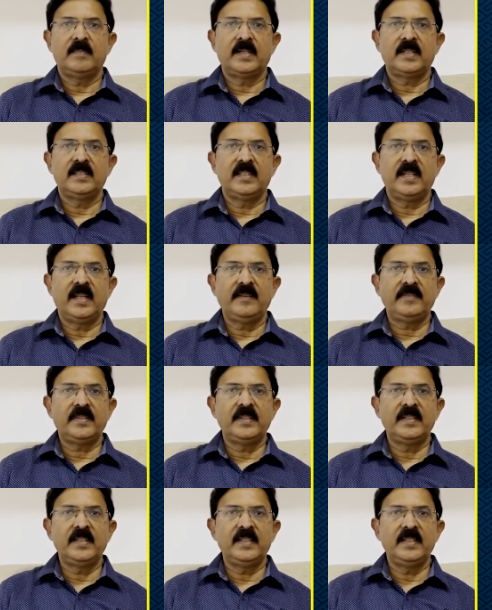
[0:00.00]
but in the left
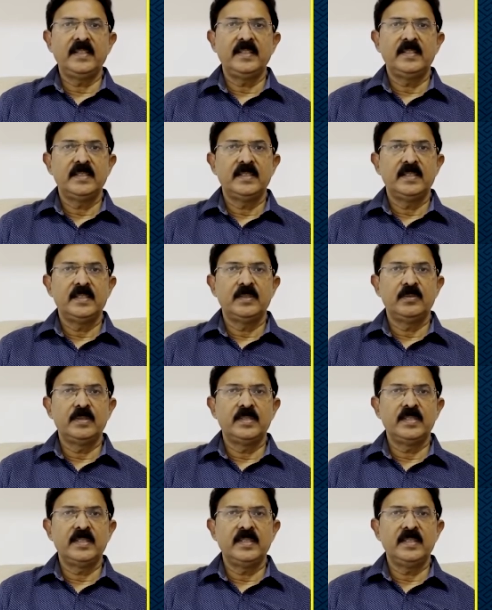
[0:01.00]
kidney you
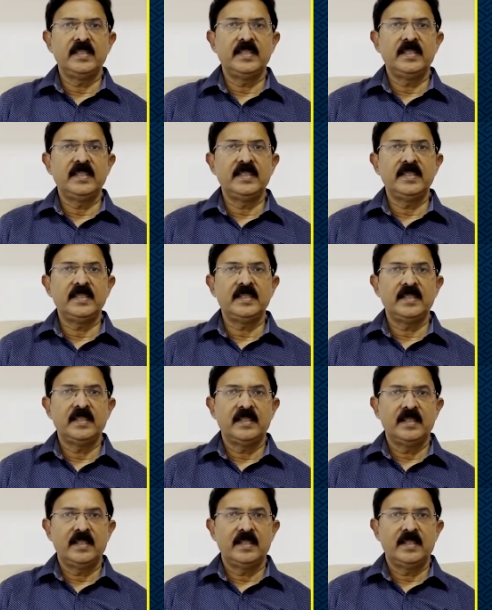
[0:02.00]
will see these